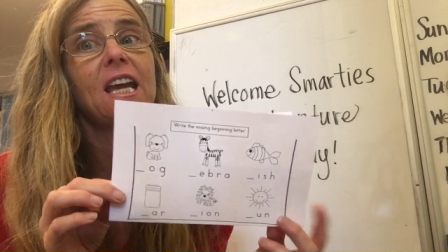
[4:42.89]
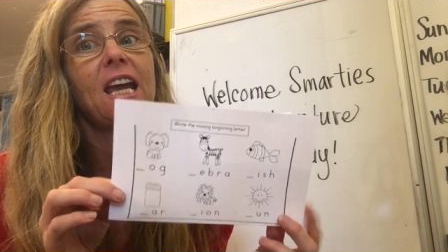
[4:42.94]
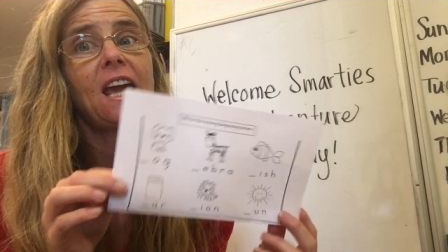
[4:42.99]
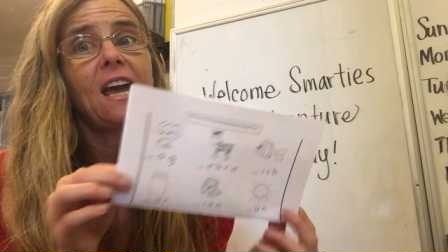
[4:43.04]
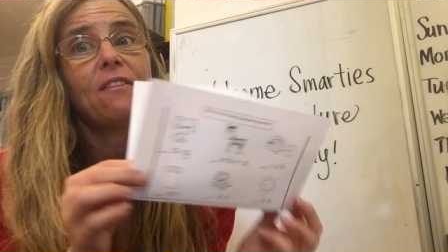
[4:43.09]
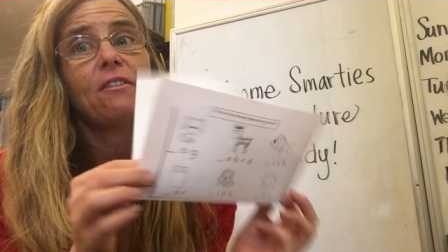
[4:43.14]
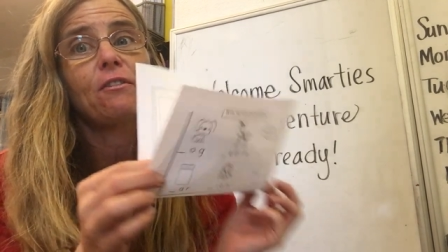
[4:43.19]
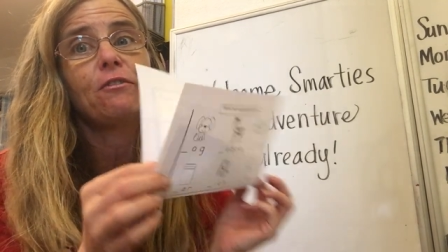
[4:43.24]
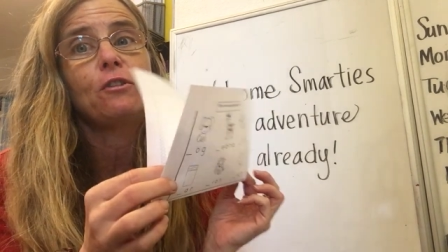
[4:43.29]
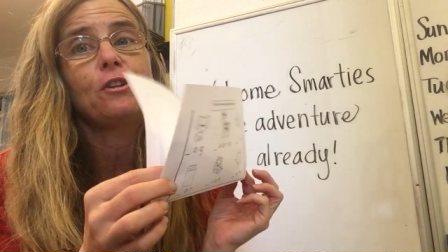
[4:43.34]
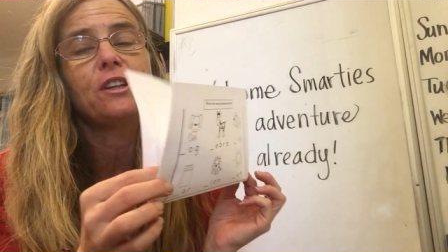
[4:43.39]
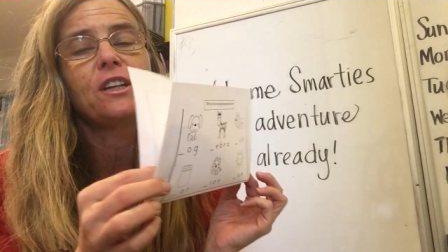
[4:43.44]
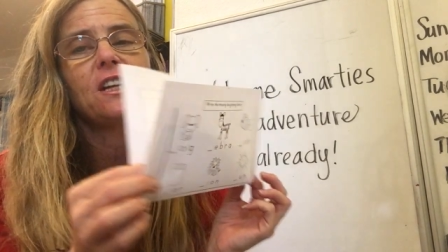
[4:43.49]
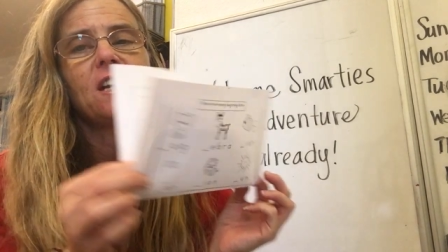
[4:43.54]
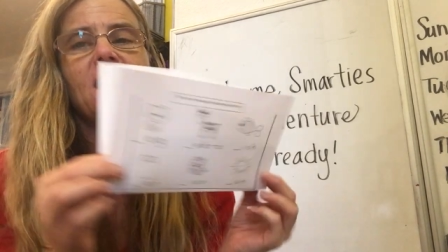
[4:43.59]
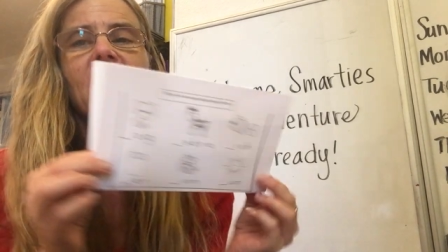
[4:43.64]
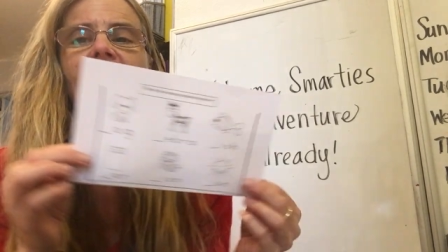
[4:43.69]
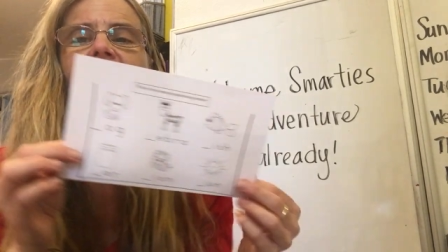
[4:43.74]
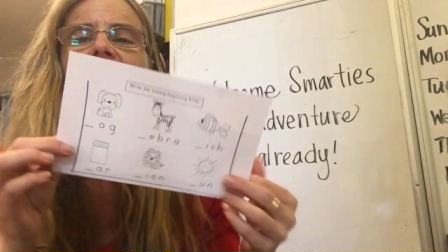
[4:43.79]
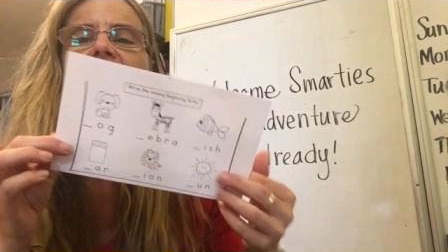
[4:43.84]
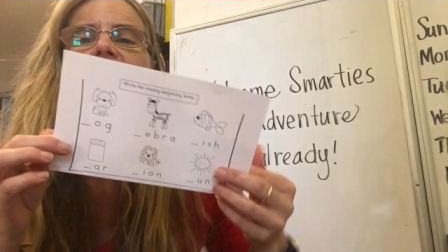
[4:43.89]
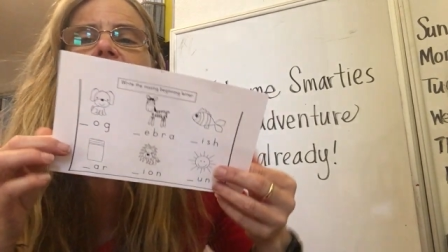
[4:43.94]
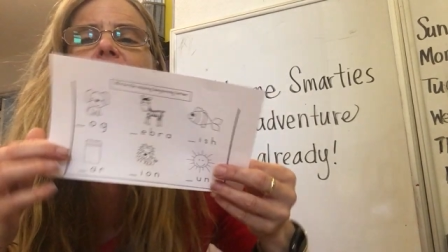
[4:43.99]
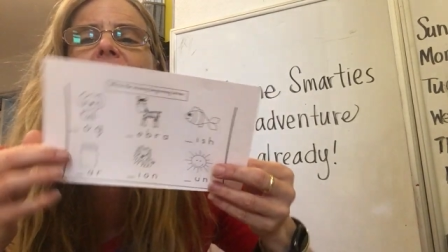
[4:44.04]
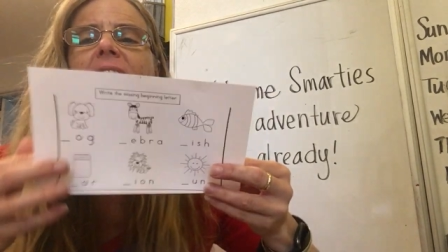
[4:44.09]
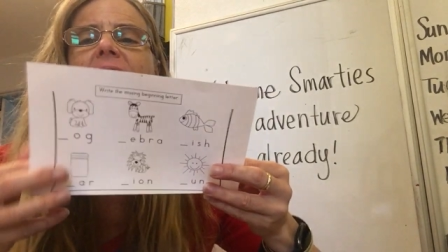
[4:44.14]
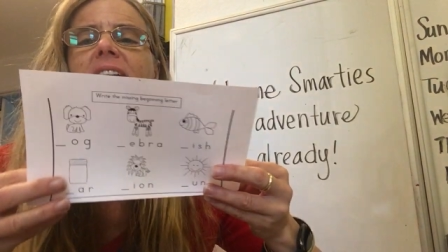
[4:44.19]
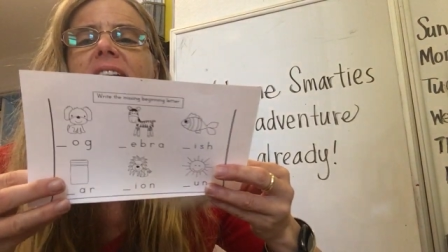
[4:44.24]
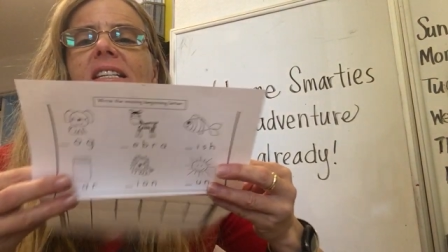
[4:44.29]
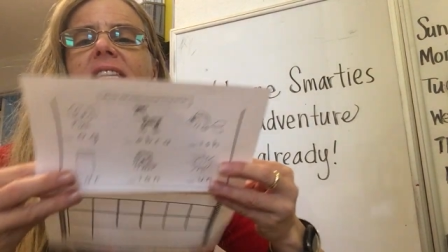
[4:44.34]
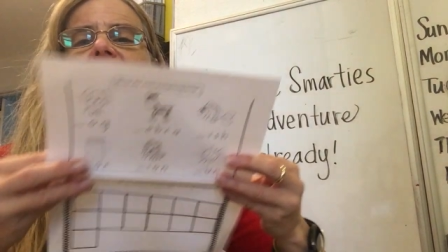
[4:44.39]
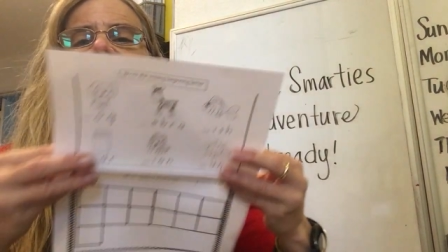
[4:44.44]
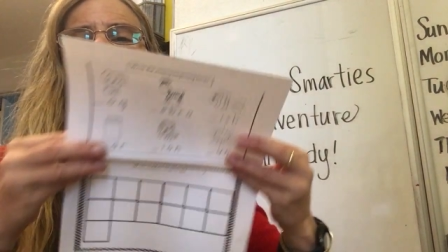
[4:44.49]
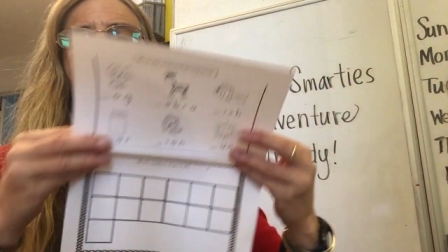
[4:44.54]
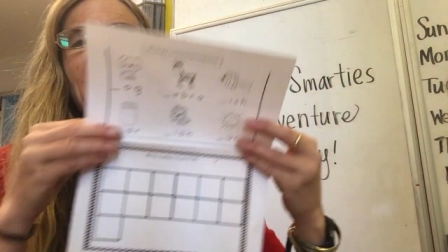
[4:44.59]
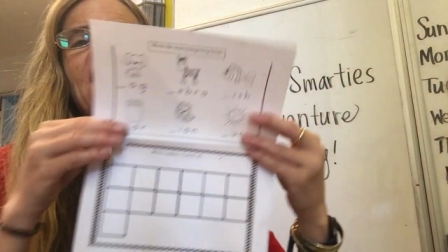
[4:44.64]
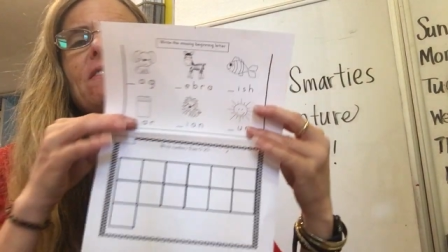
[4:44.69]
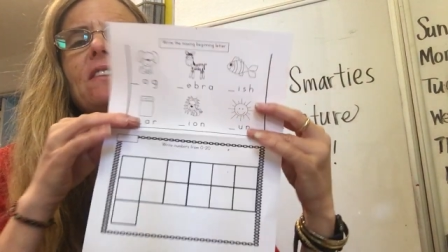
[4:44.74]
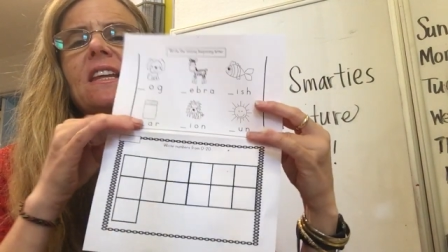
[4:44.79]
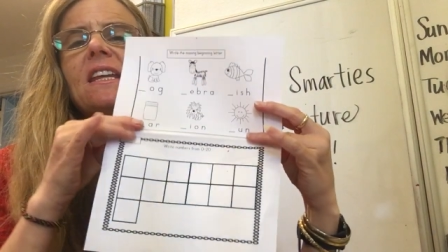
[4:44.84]
I have it folded in half because they
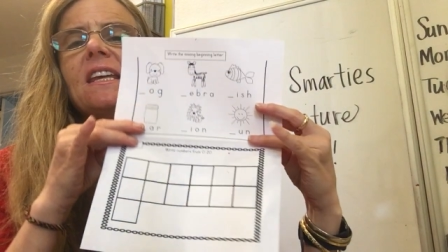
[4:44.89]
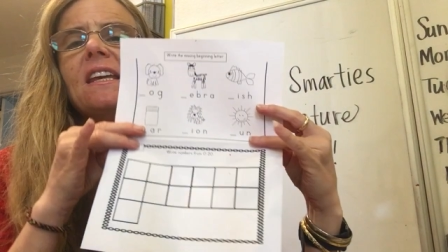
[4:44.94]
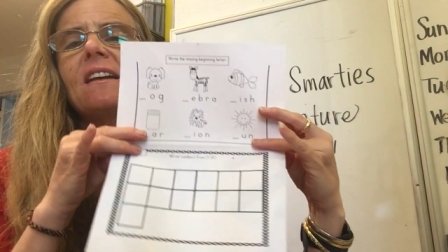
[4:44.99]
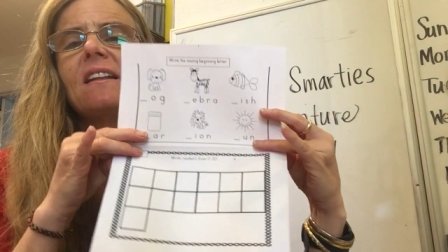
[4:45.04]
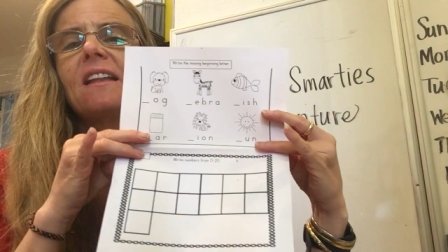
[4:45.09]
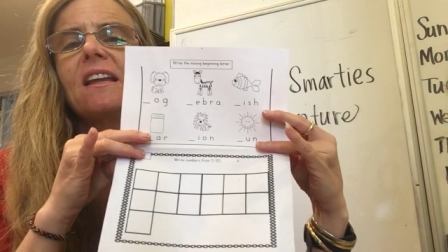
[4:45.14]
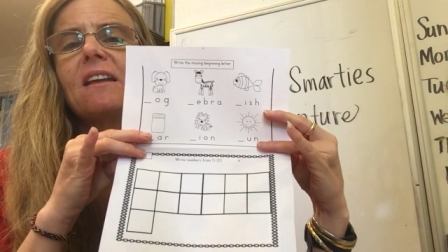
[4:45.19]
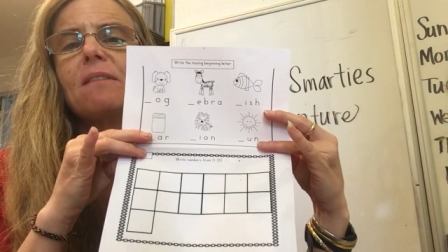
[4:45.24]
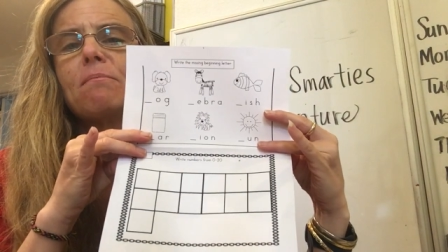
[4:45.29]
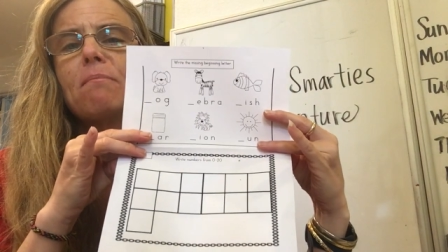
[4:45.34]
have the ELA